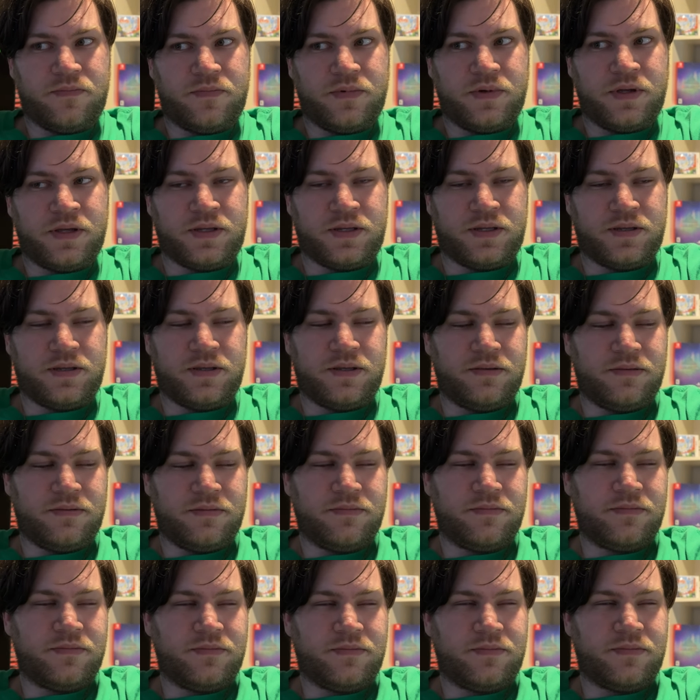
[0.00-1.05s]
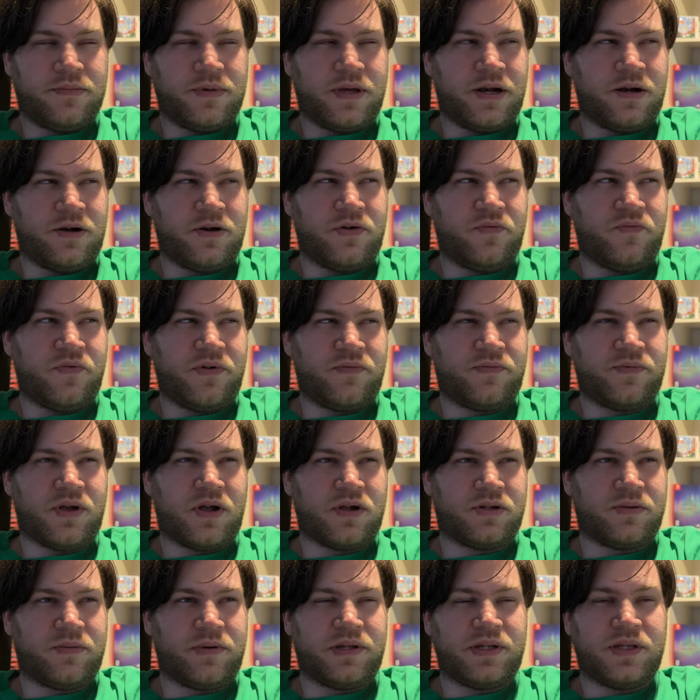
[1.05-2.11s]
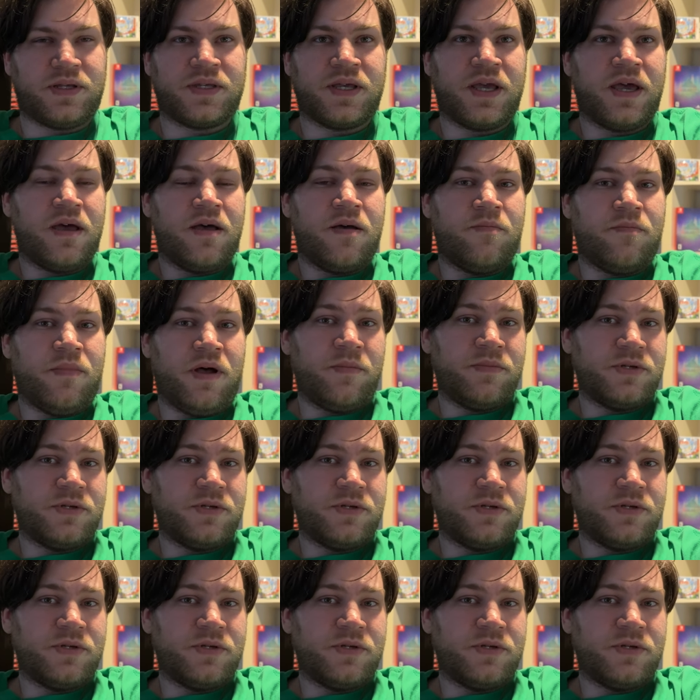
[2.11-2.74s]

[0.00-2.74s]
as, uh, i don't know if i've talked about this mom